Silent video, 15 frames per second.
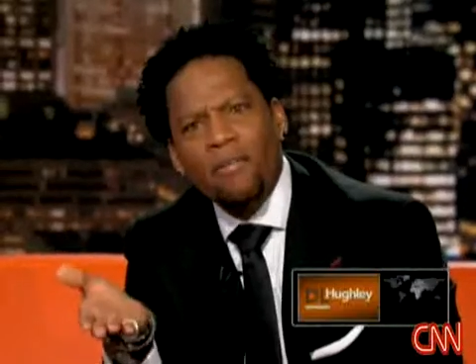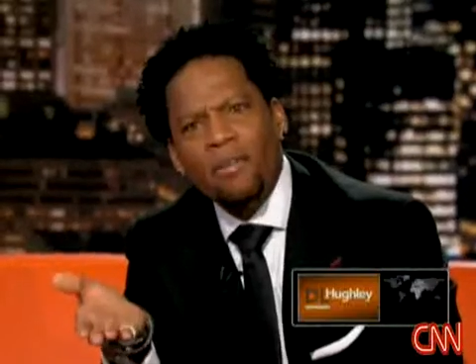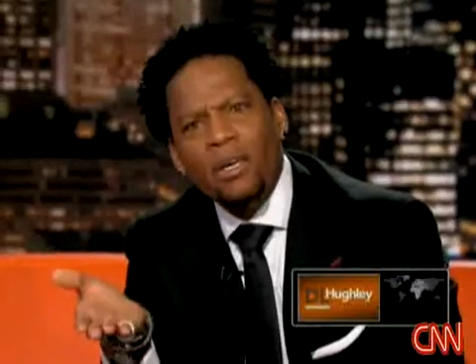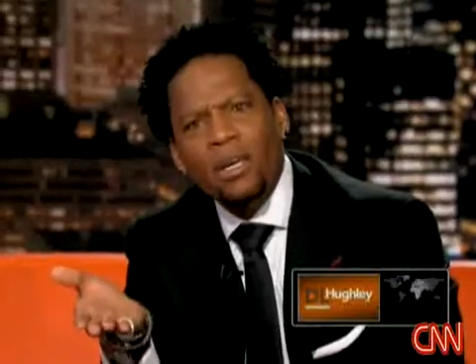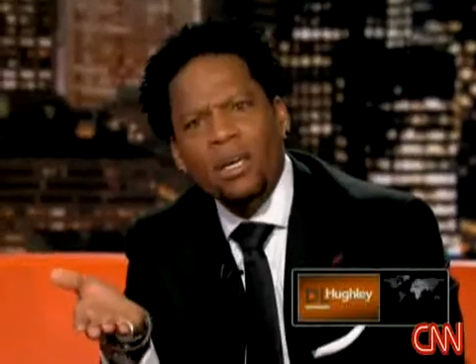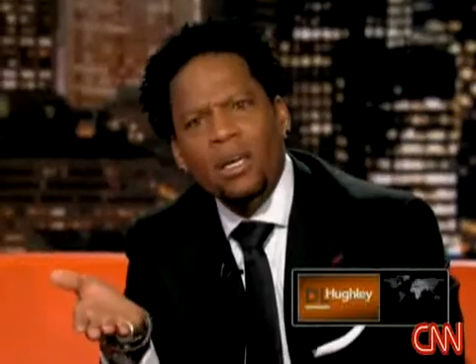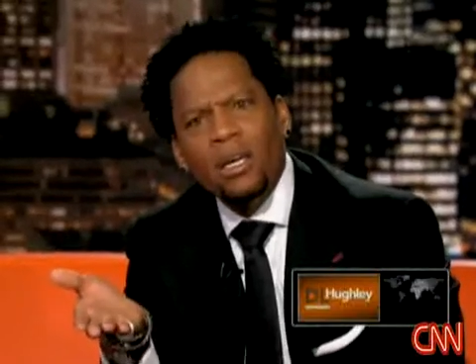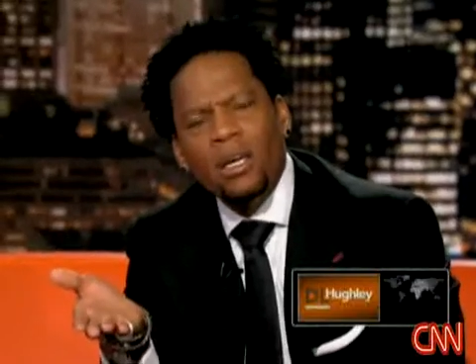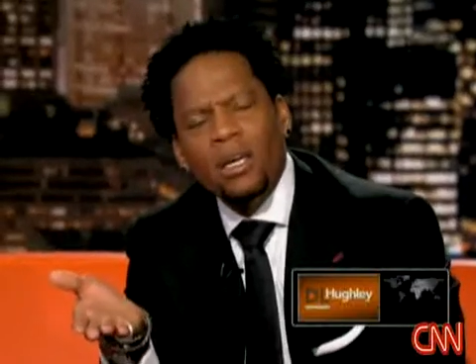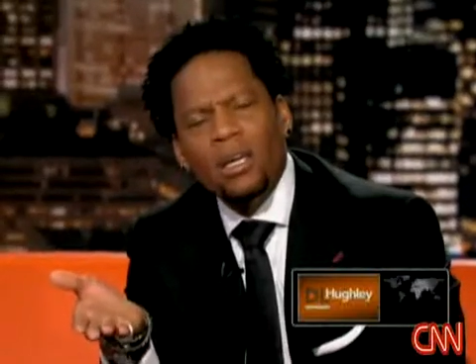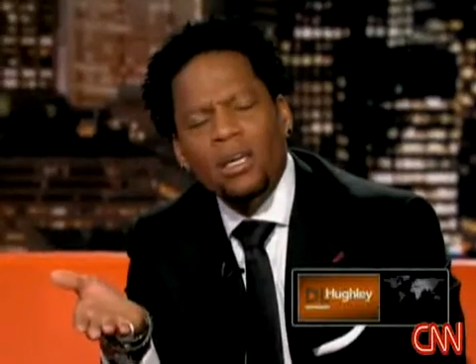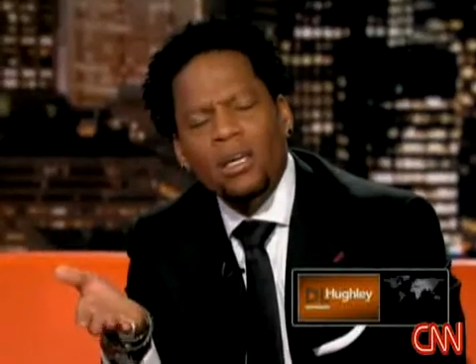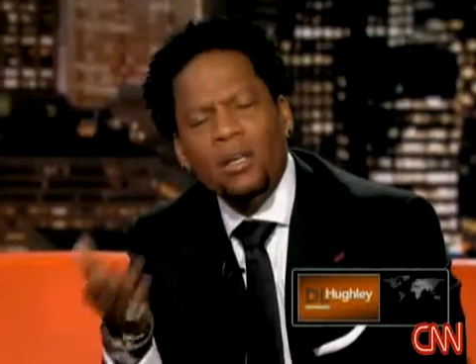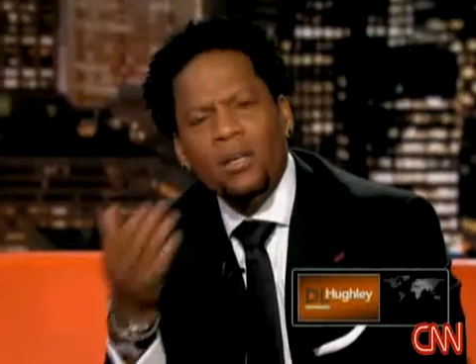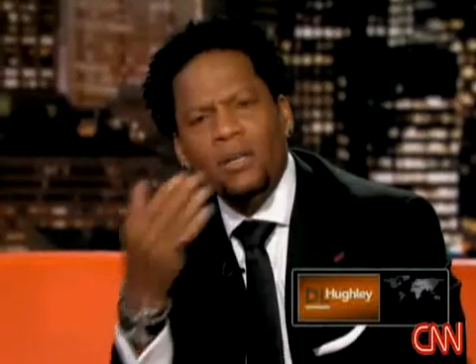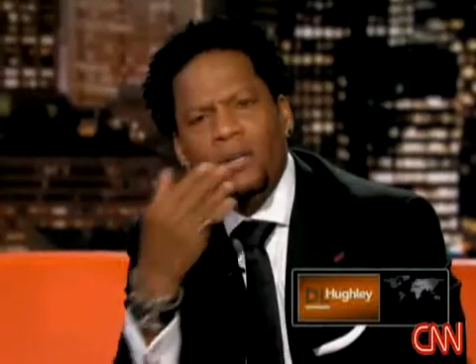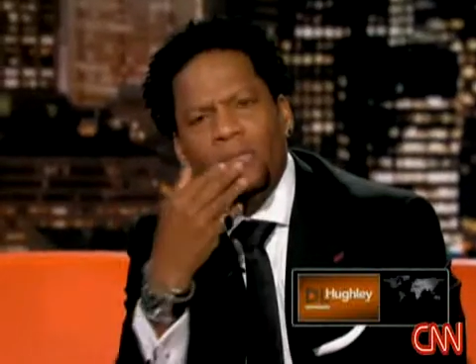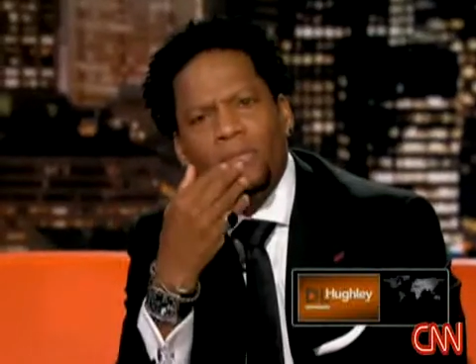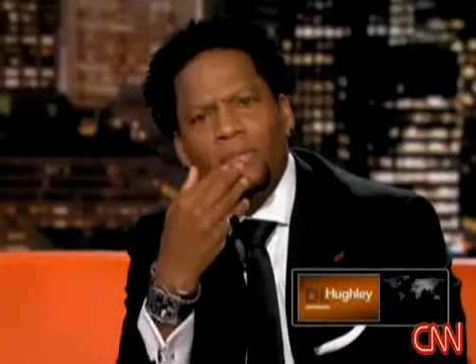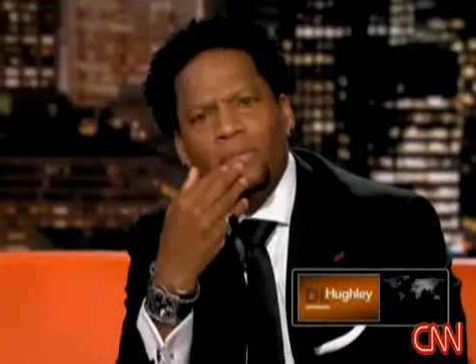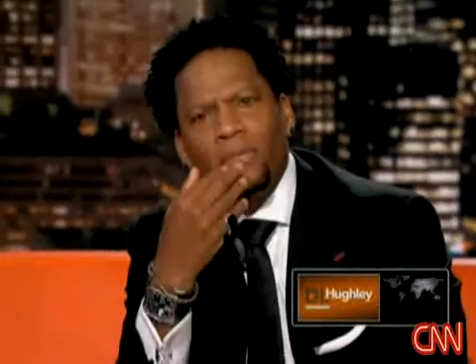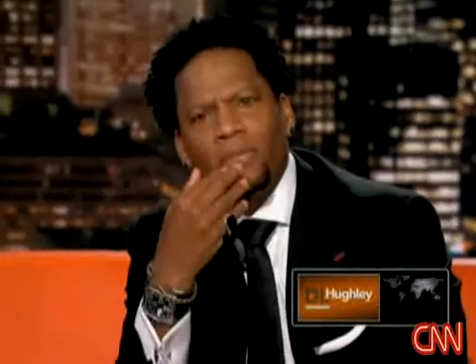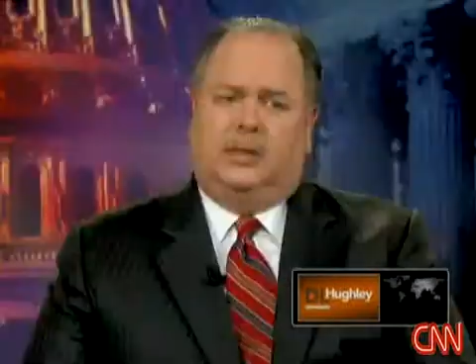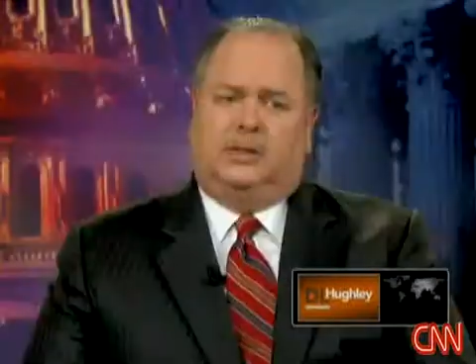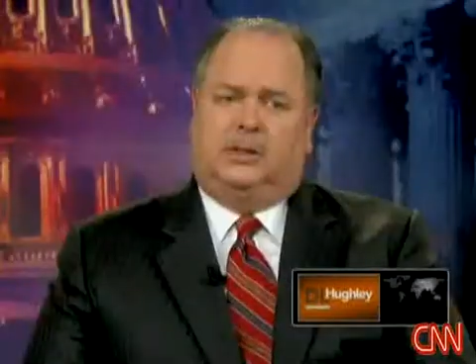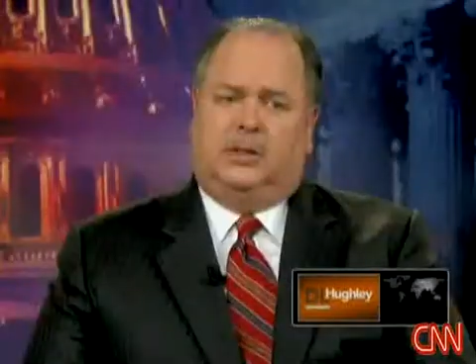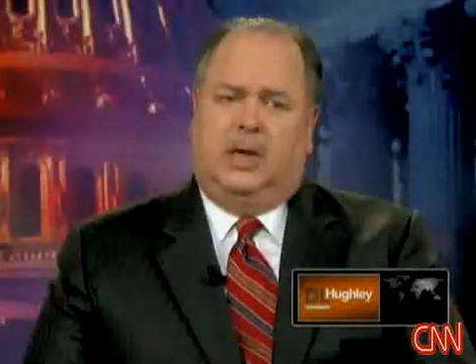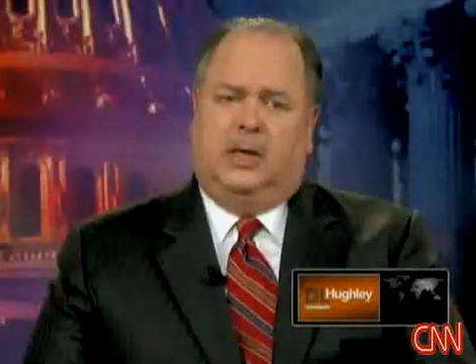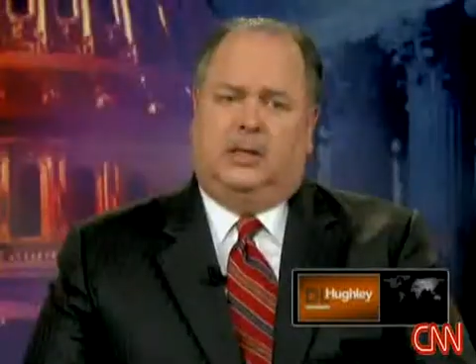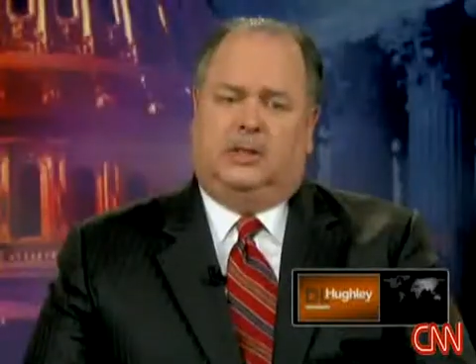Well, you know, I don't think the science
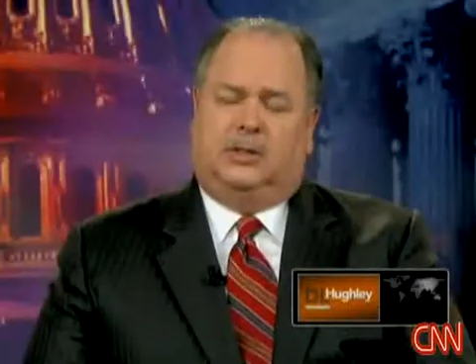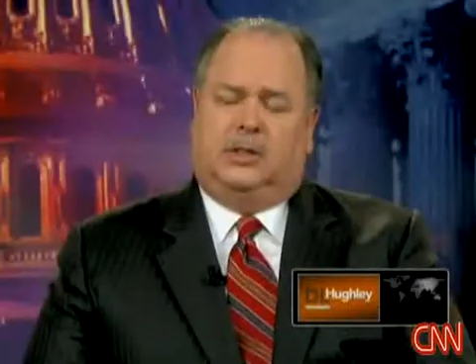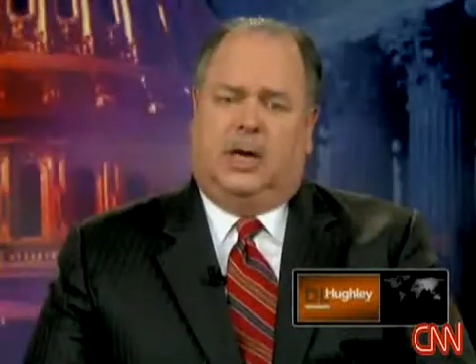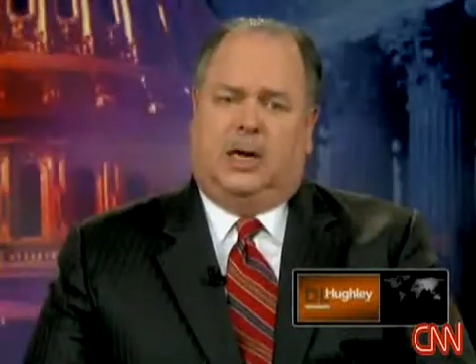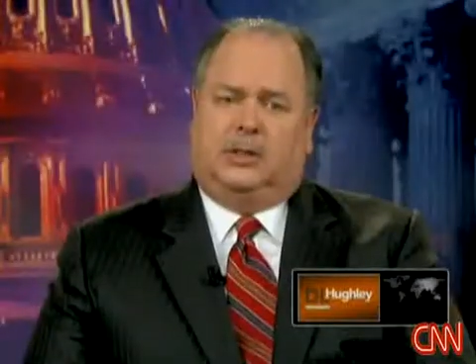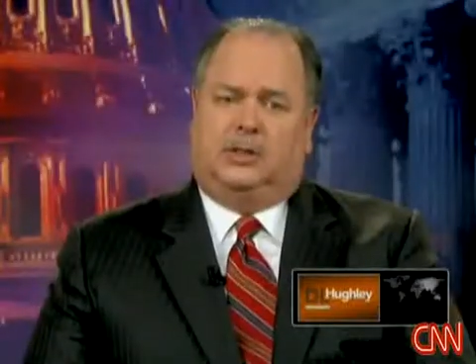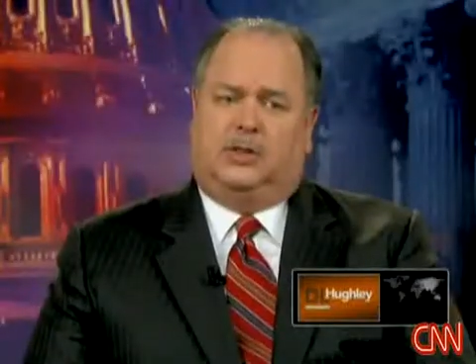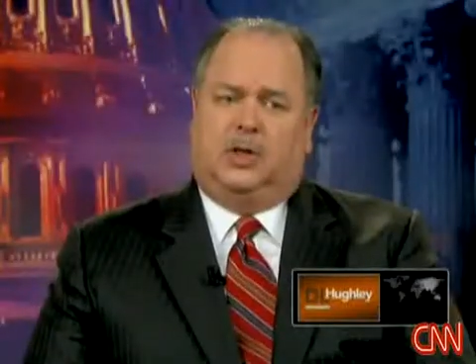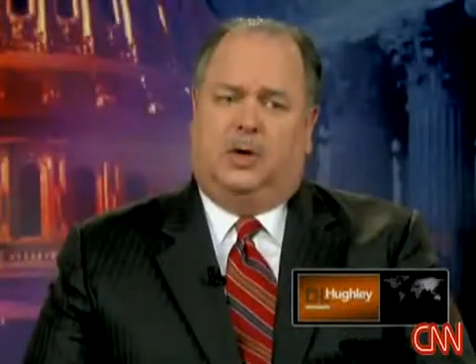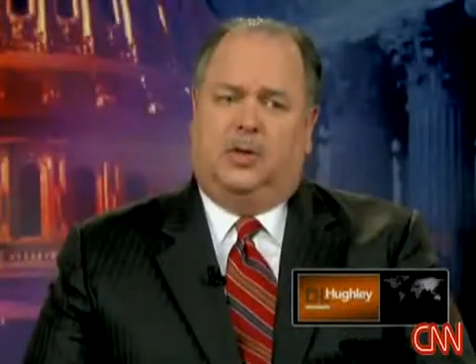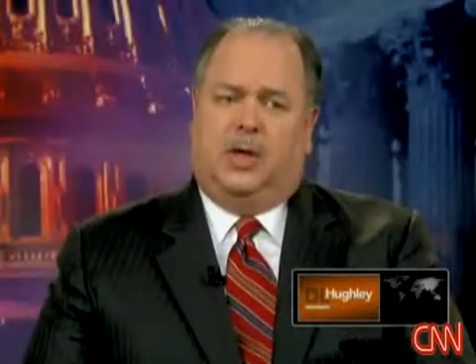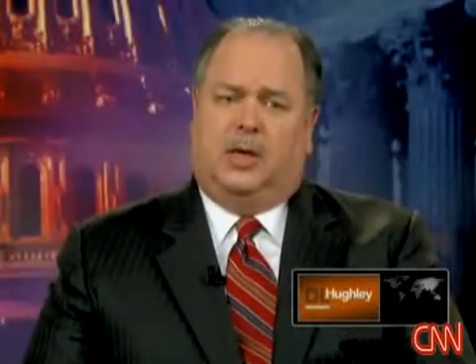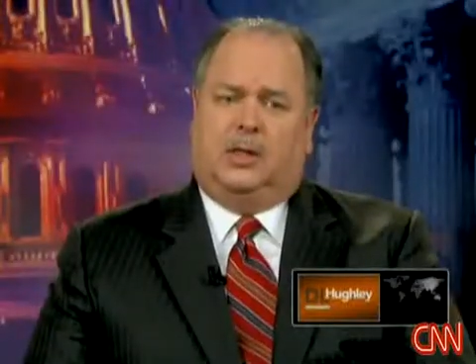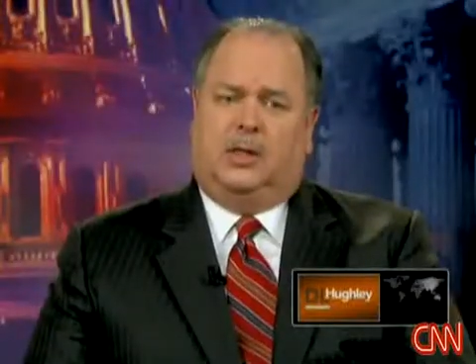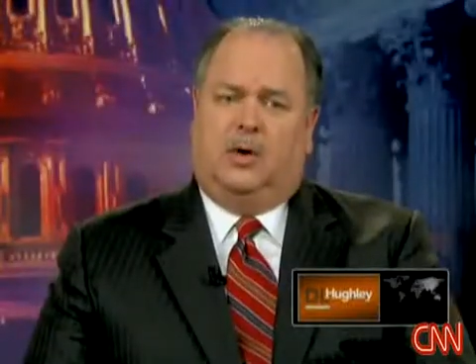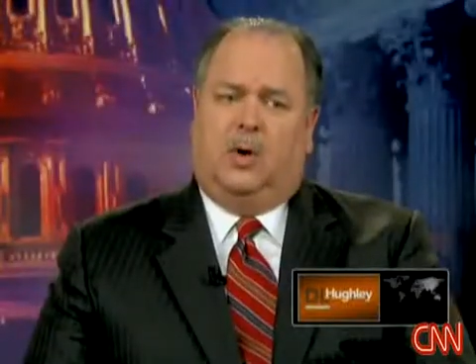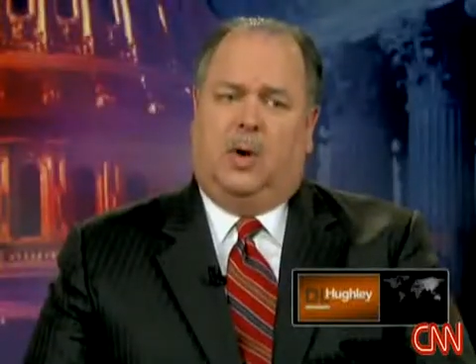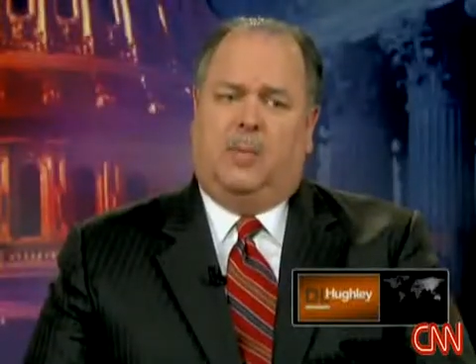and the stats show that, though.